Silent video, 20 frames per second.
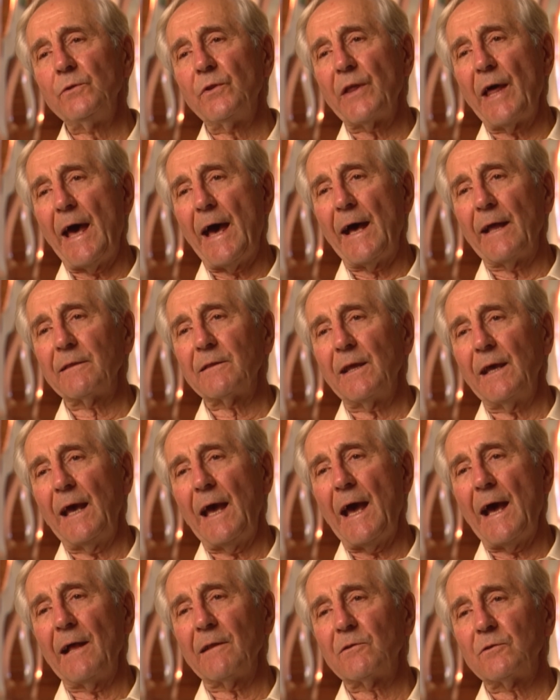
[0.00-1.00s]
that, they
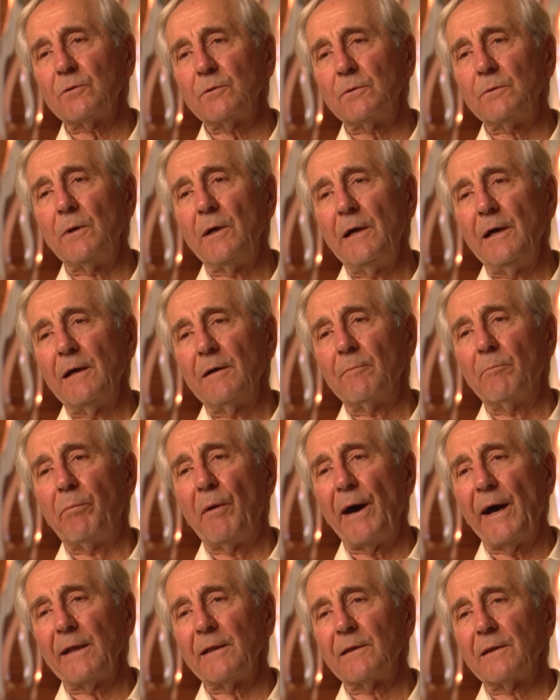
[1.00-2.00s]
had to
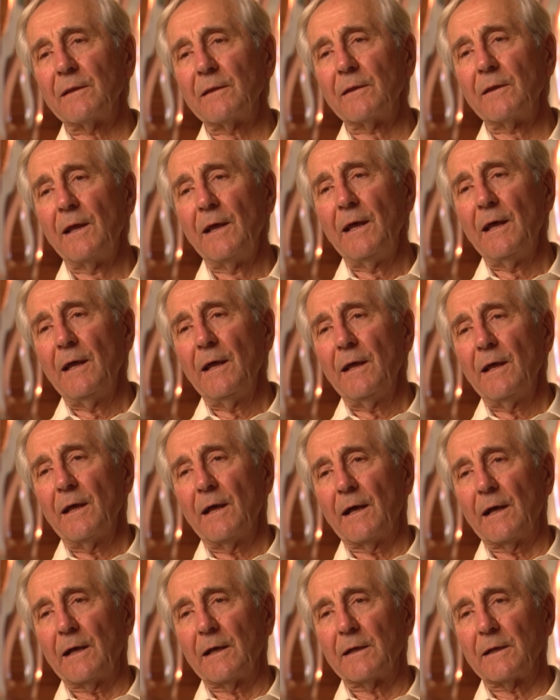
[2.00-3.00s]
button
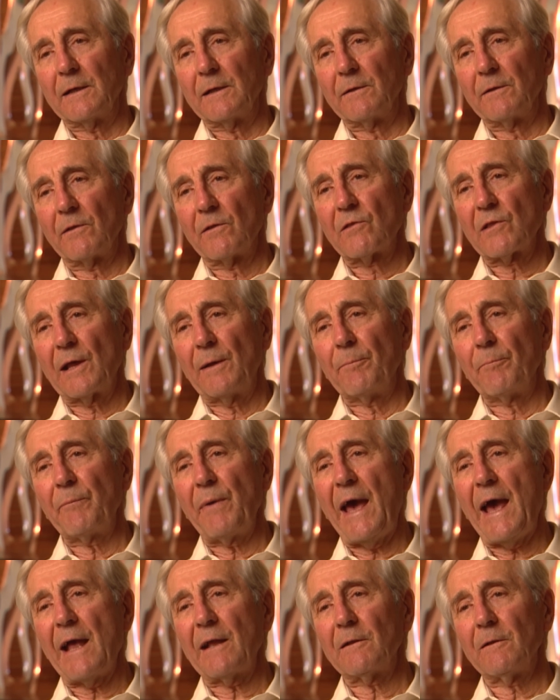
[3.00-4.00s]
some
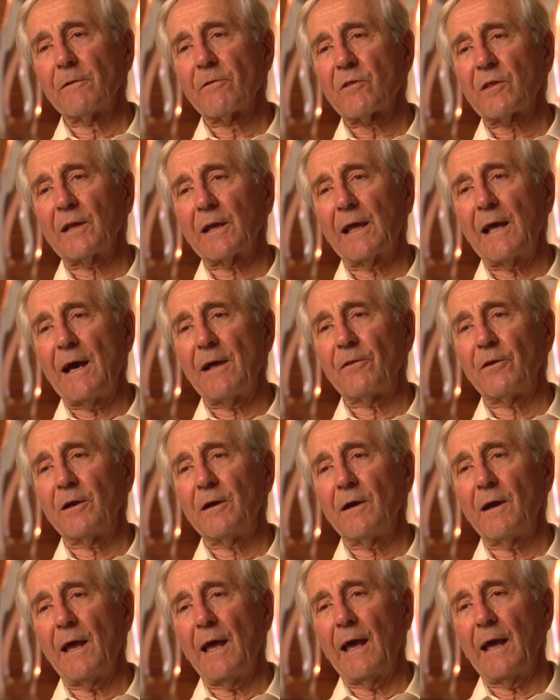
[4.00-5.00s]
panels
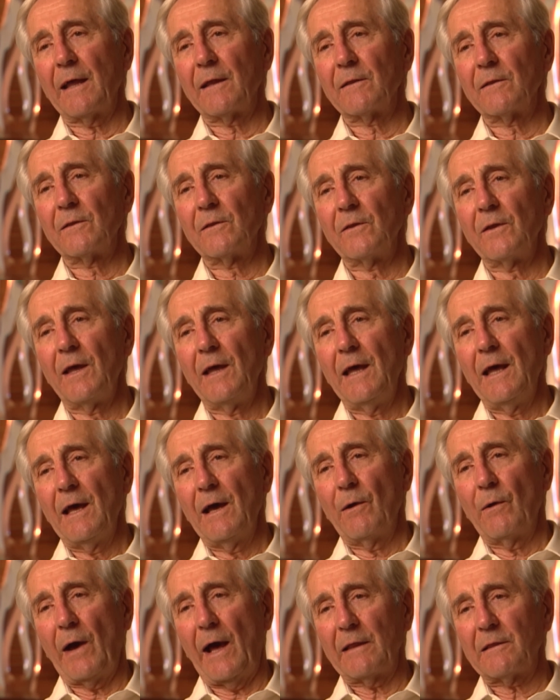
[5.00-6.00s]
together, and
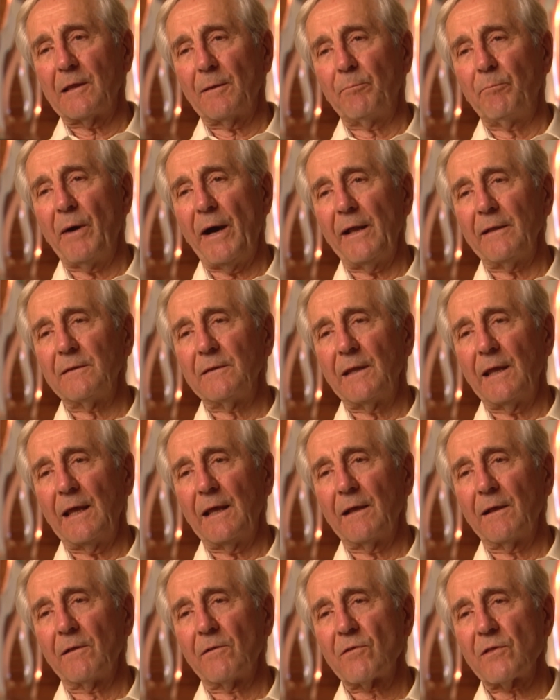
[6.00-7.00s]
at the
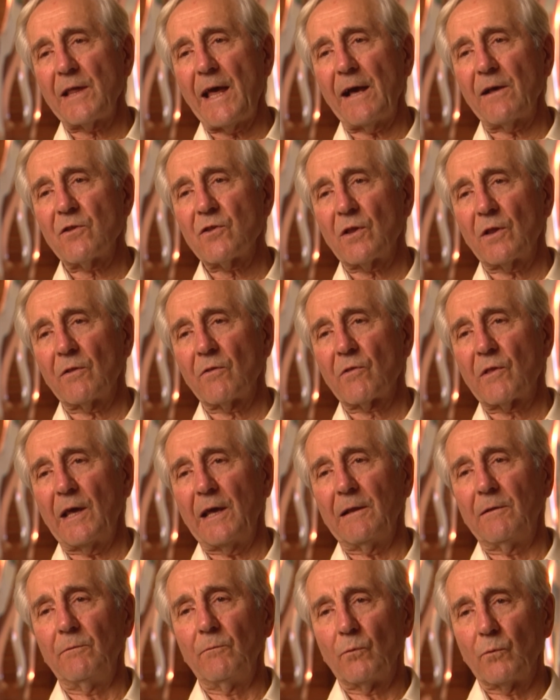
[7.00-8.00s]
buttoning sections
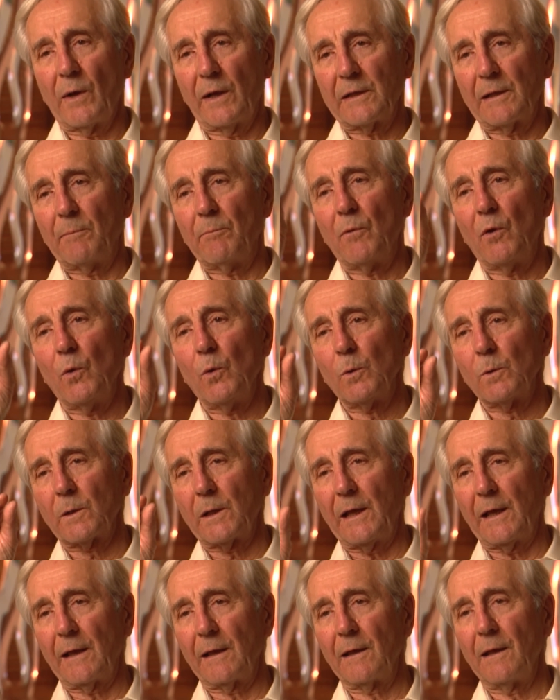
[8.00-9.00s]
they'd run a
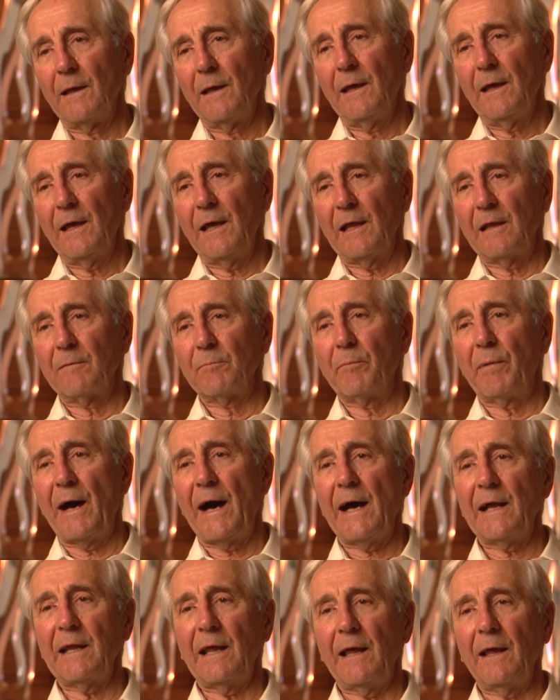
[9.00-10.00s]
molding in
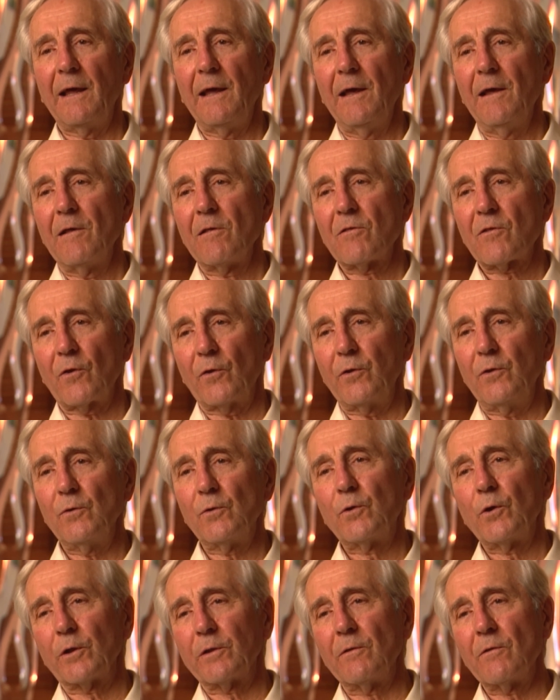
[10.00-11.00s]
body so you
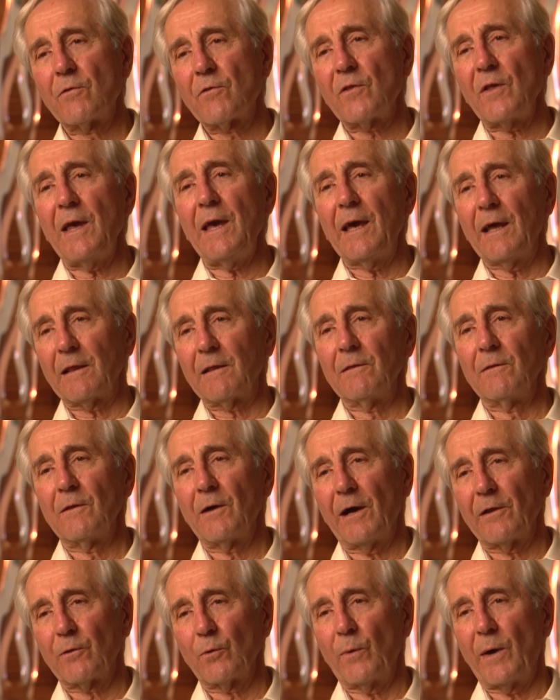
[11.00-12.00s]
couldn't see it,
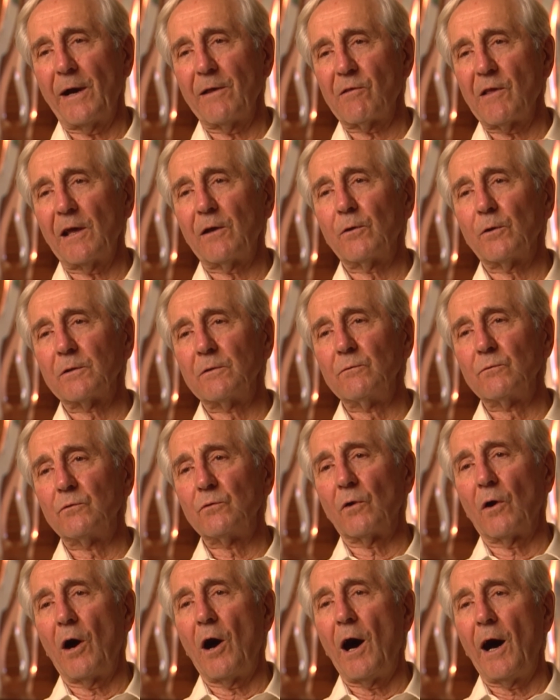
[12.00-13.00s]
otherwise they couldn't
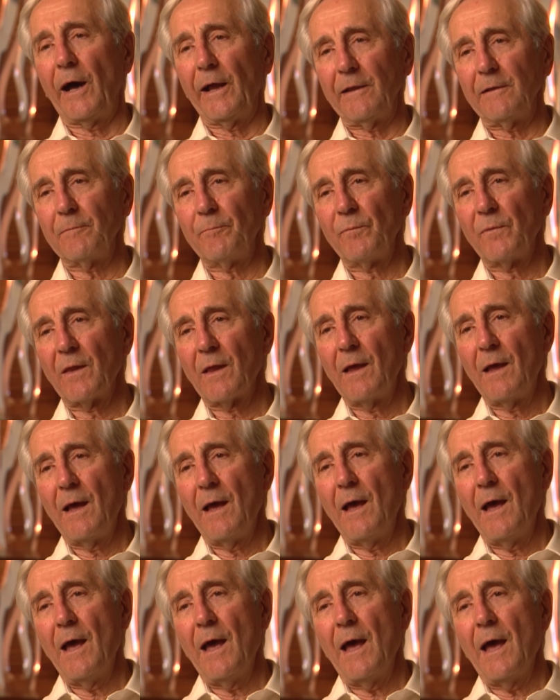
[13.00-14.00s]
draw it.
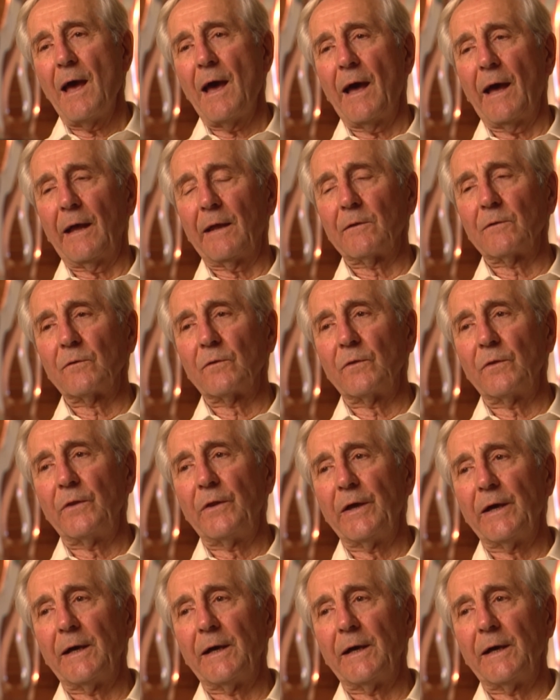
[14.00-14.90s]
And